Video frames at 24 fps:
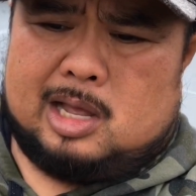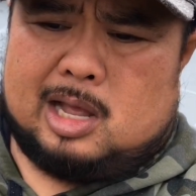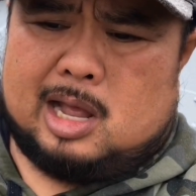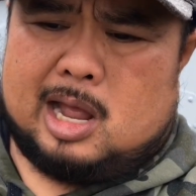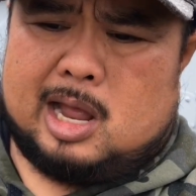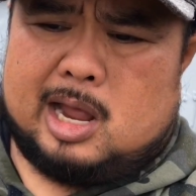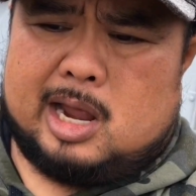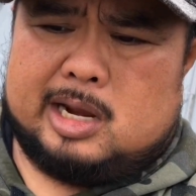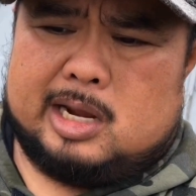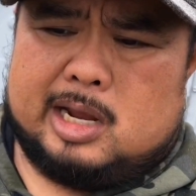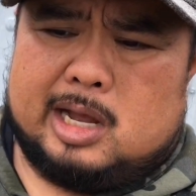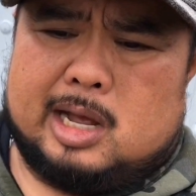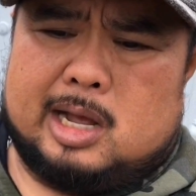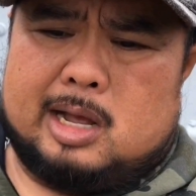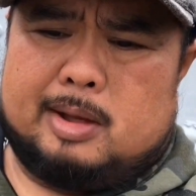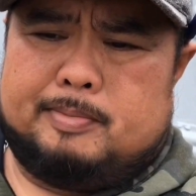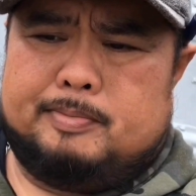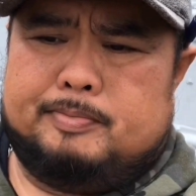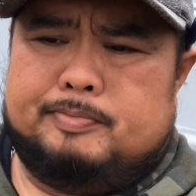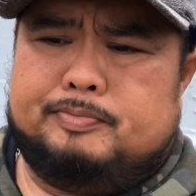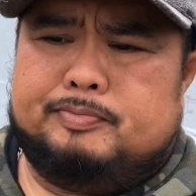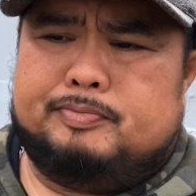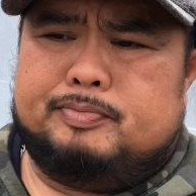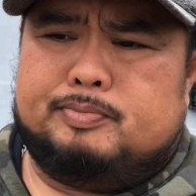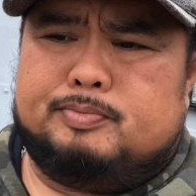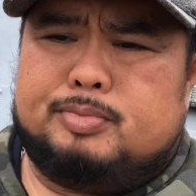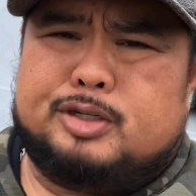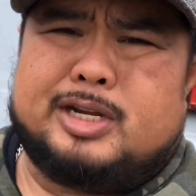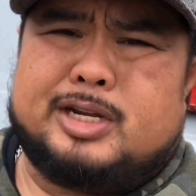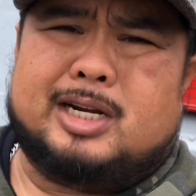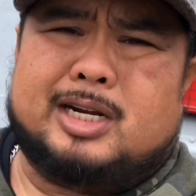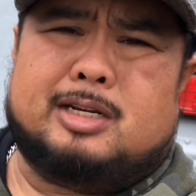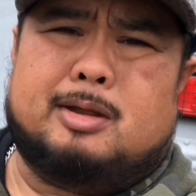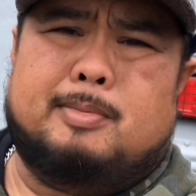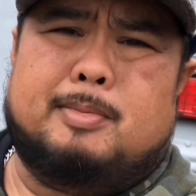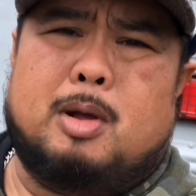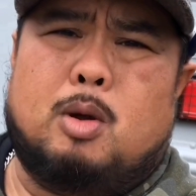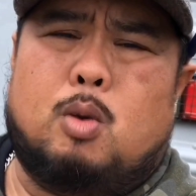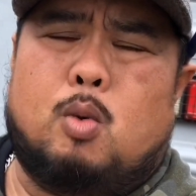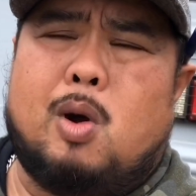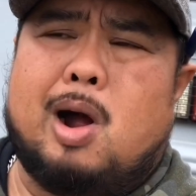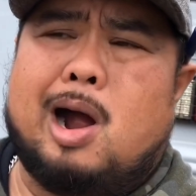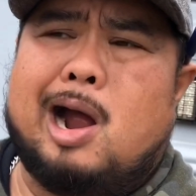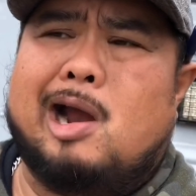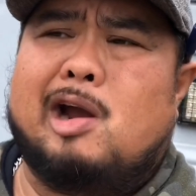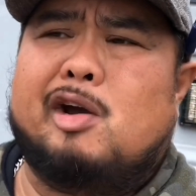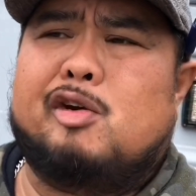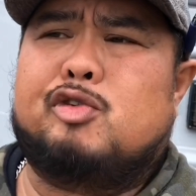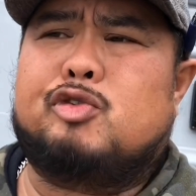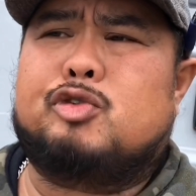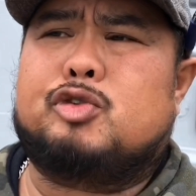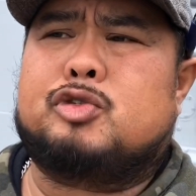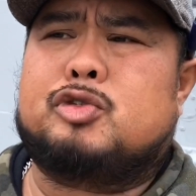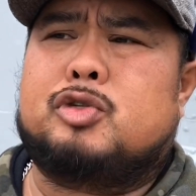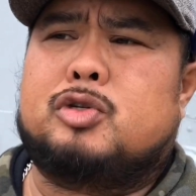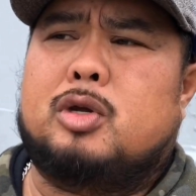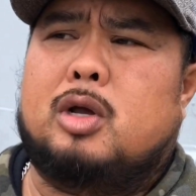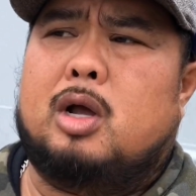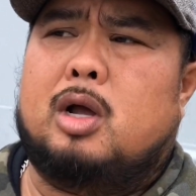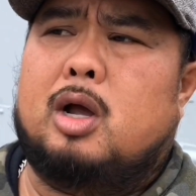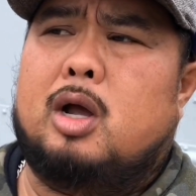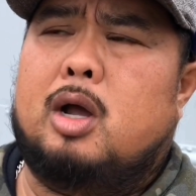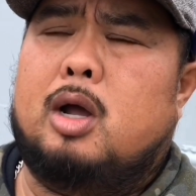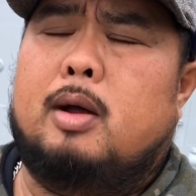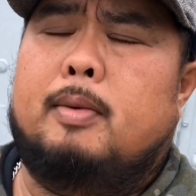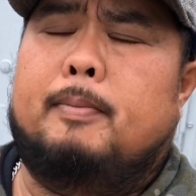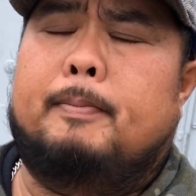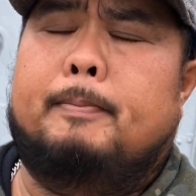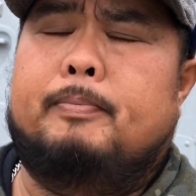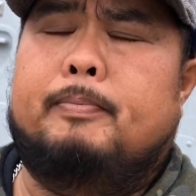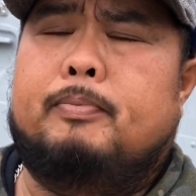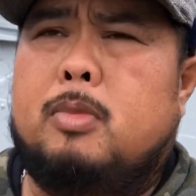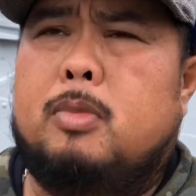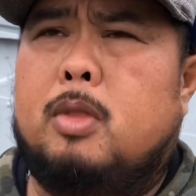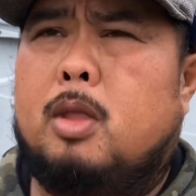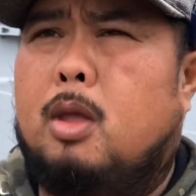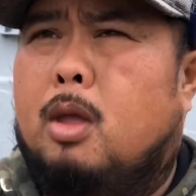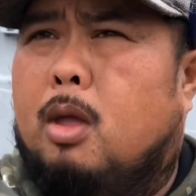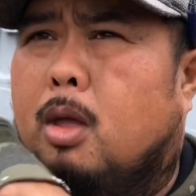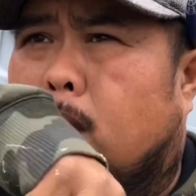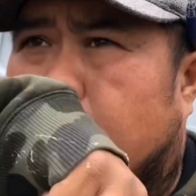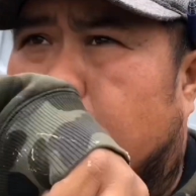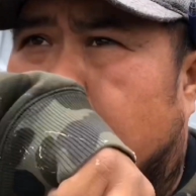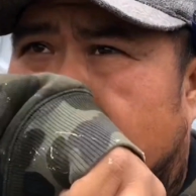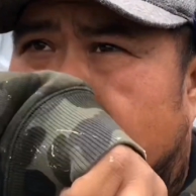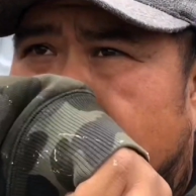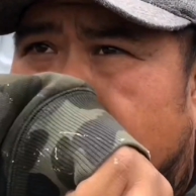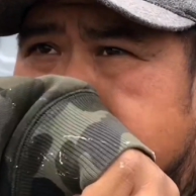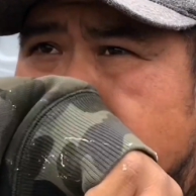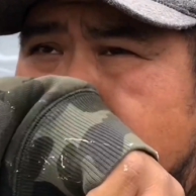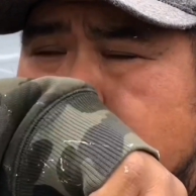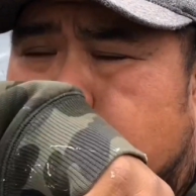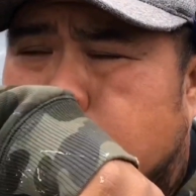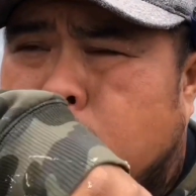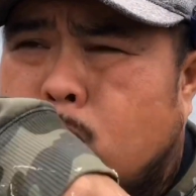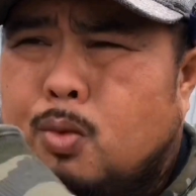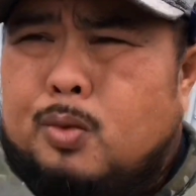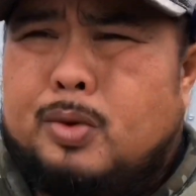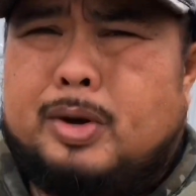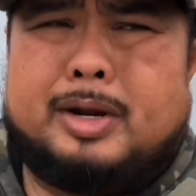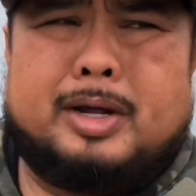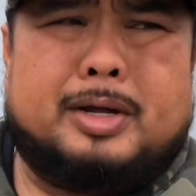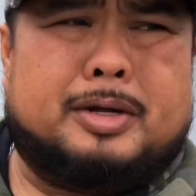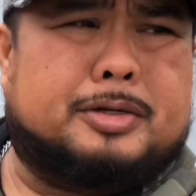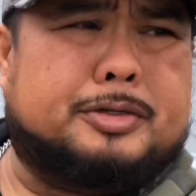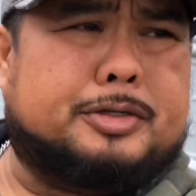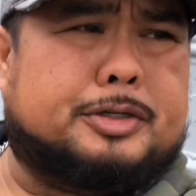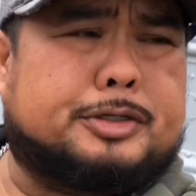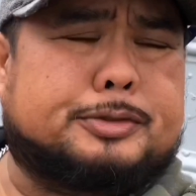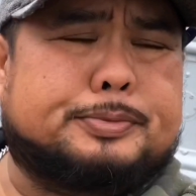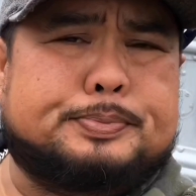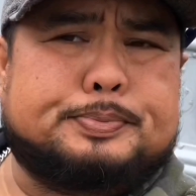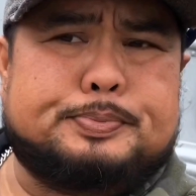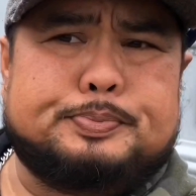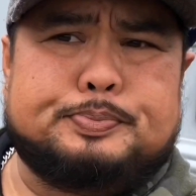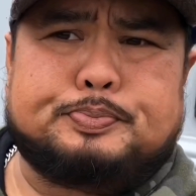I protected my wires. What else?